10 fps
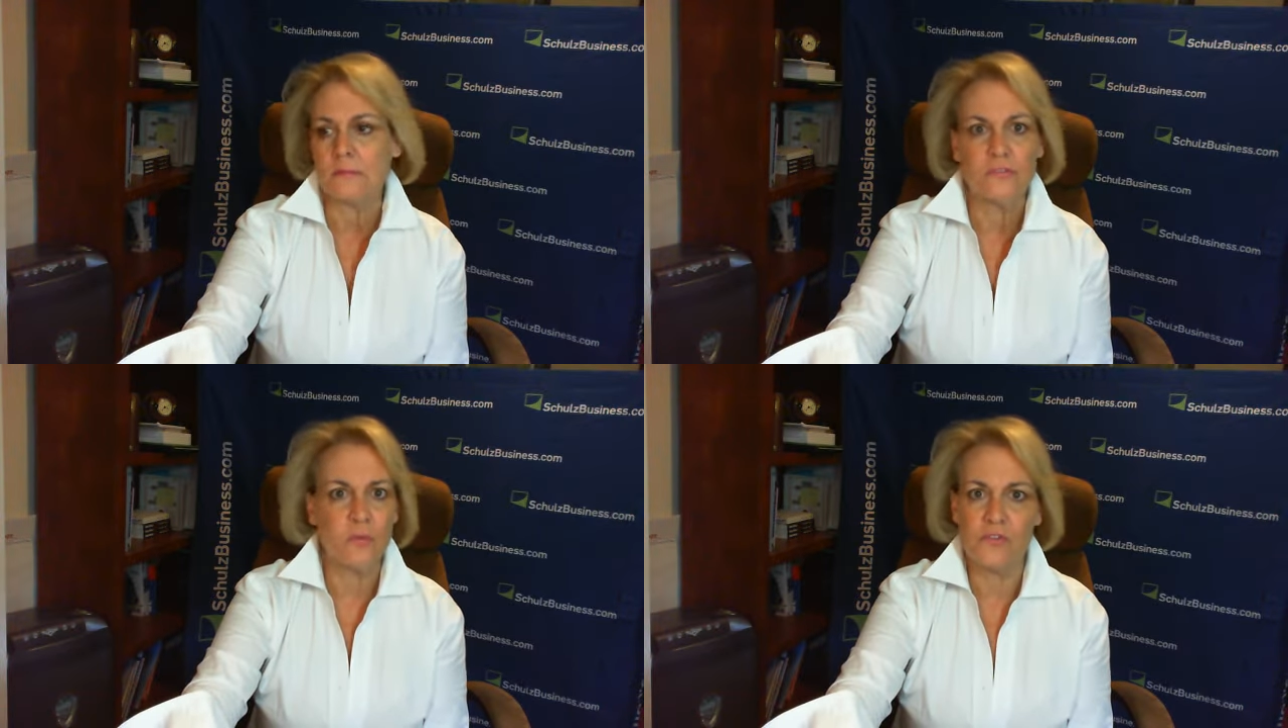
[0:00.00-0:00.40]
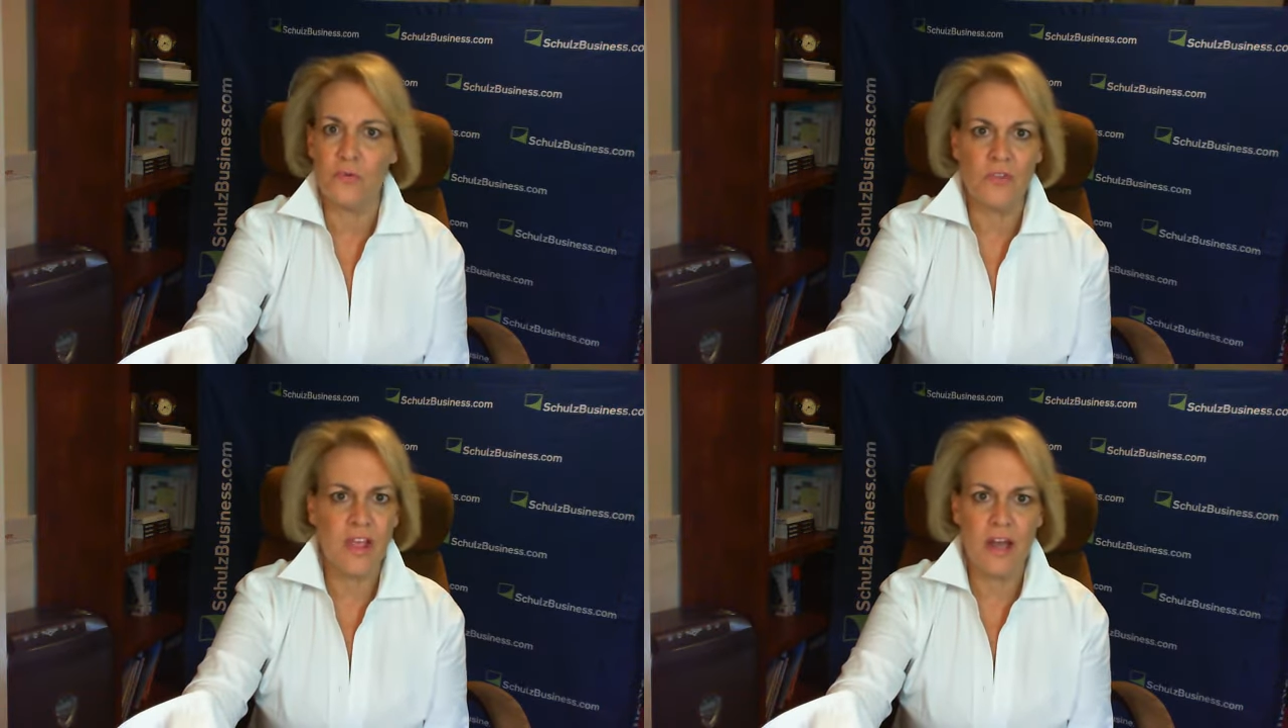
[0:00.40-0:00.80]
So as
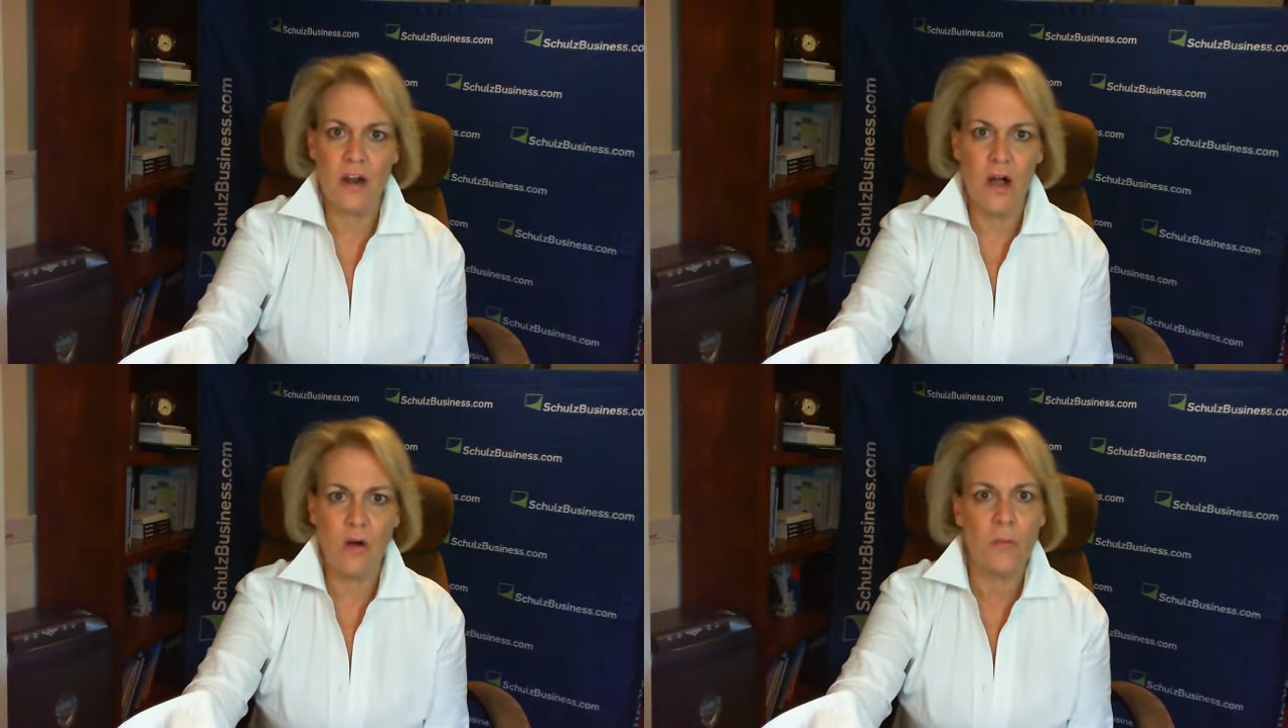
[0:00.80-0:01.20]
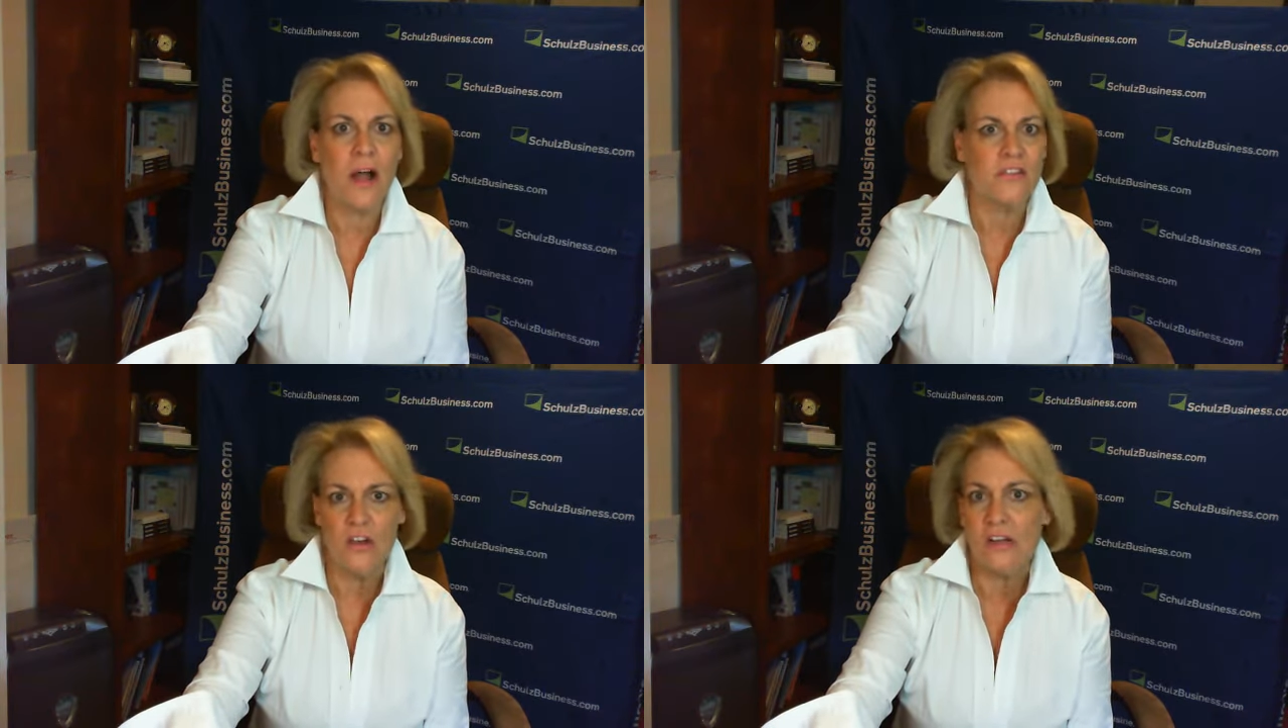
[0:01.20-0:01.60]
soon as I got home,
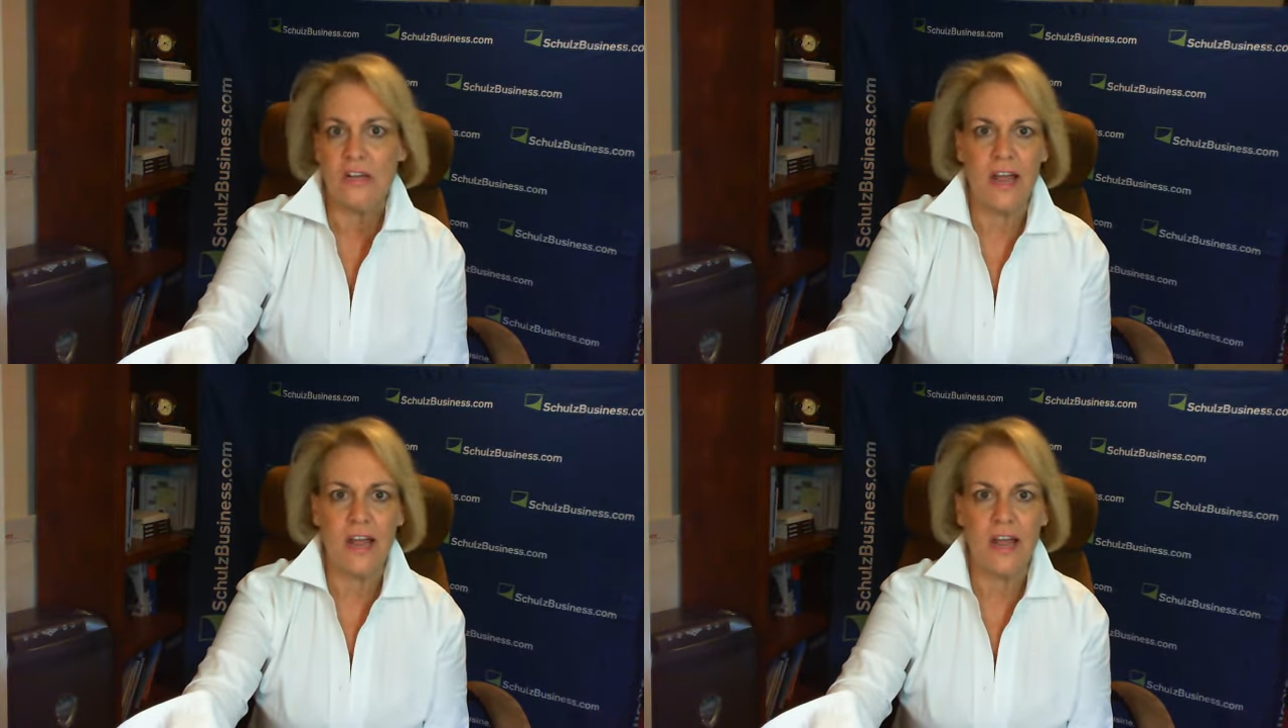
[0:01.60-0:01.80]
I took it